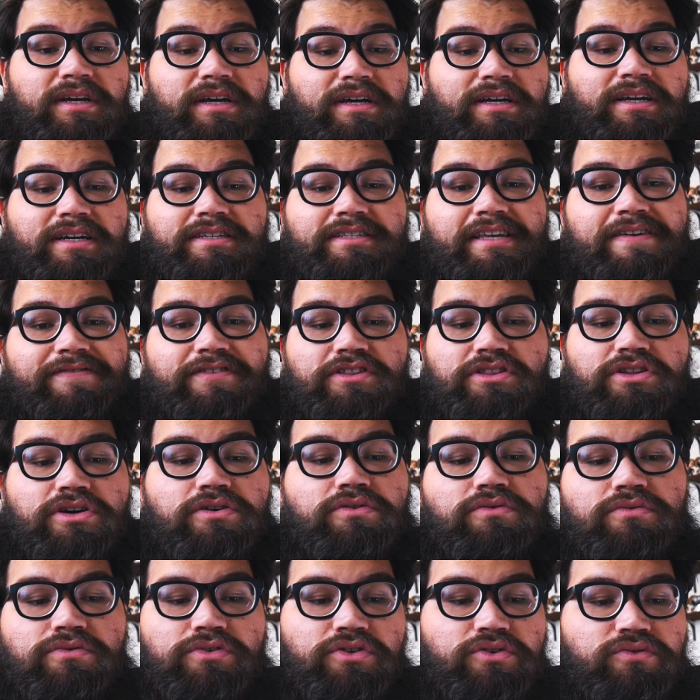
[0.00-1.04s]
Because even
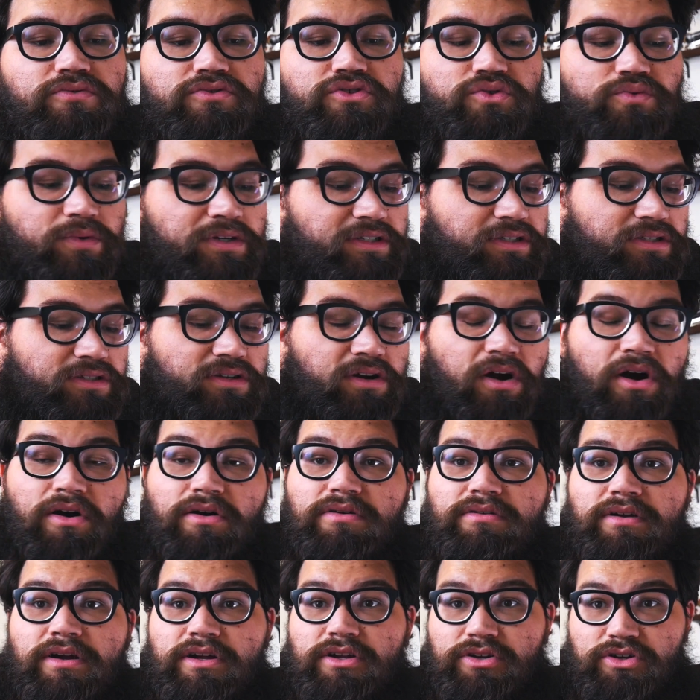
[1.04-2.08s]
though used ones
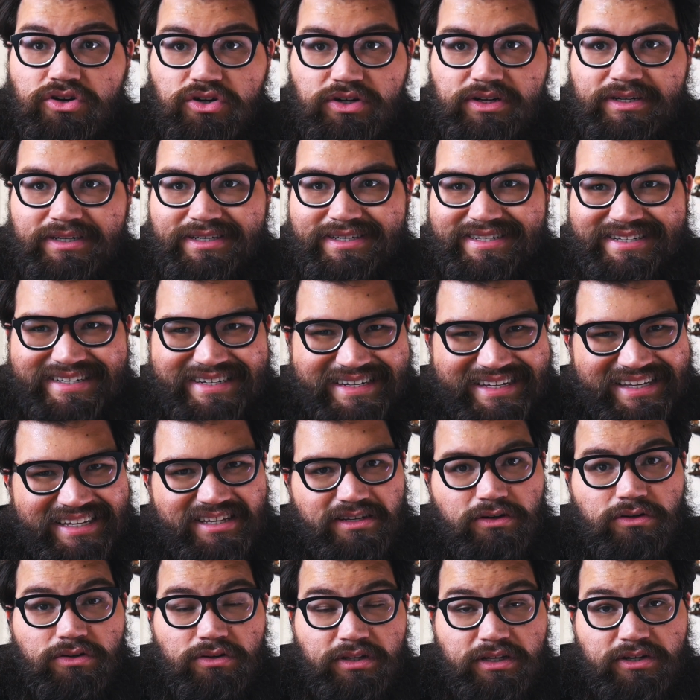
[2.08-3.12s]
are a good
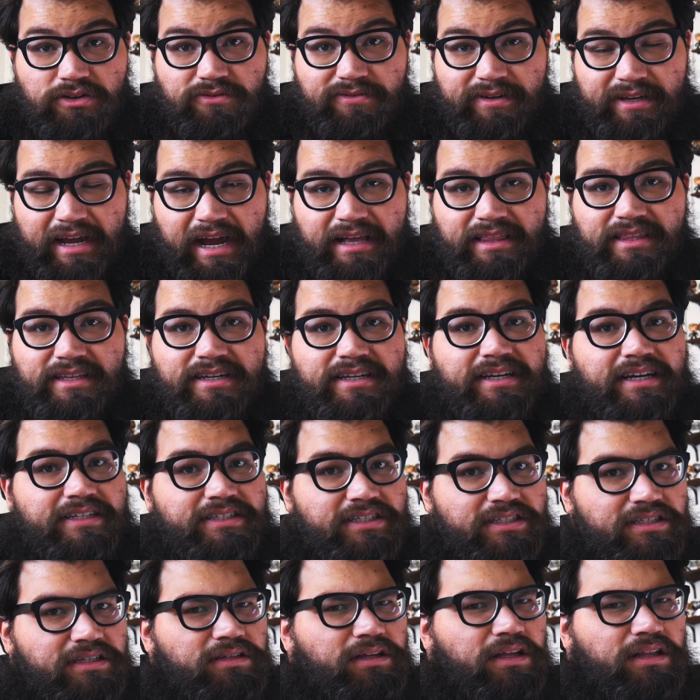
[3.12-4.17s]
deal, in reality, it's
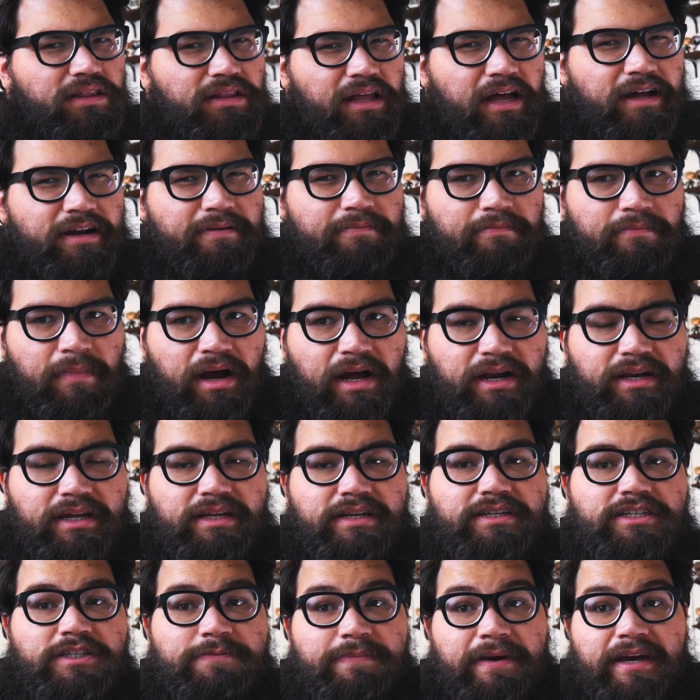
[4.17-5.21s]
still a lot of money
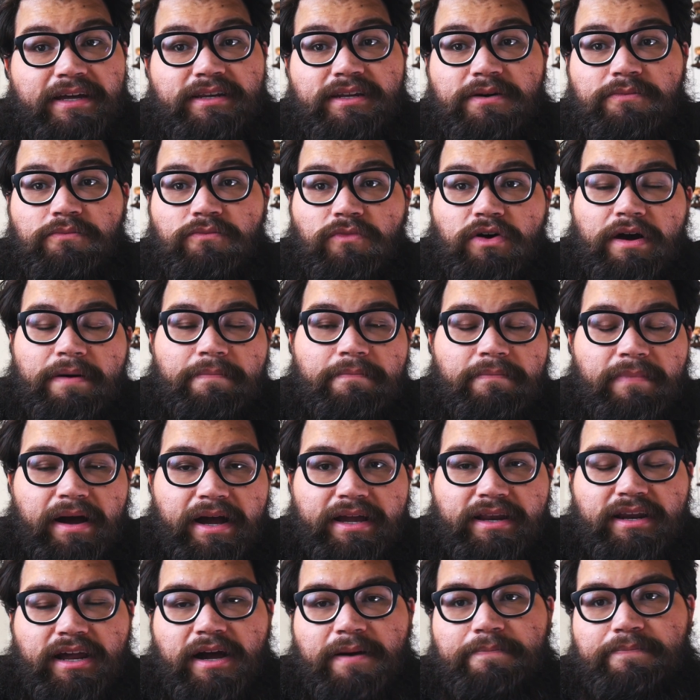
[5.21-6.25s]
to spend on what
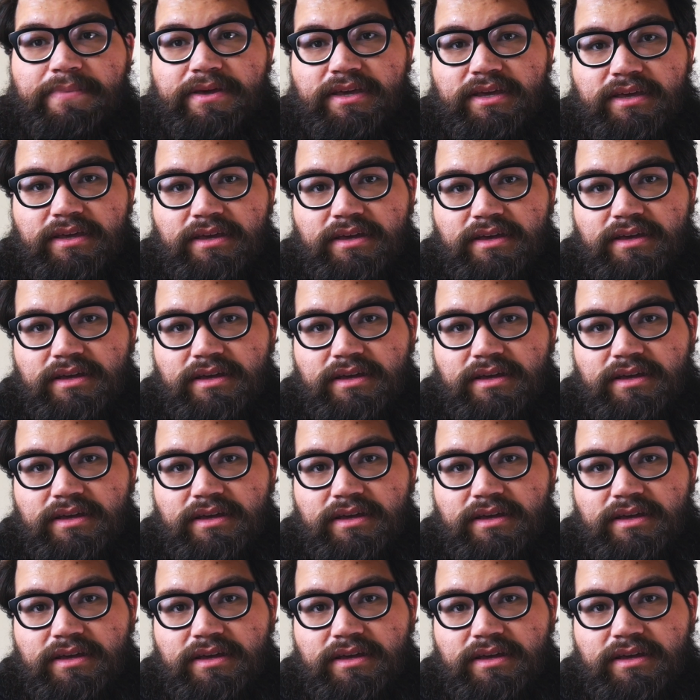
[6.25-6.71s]
might not be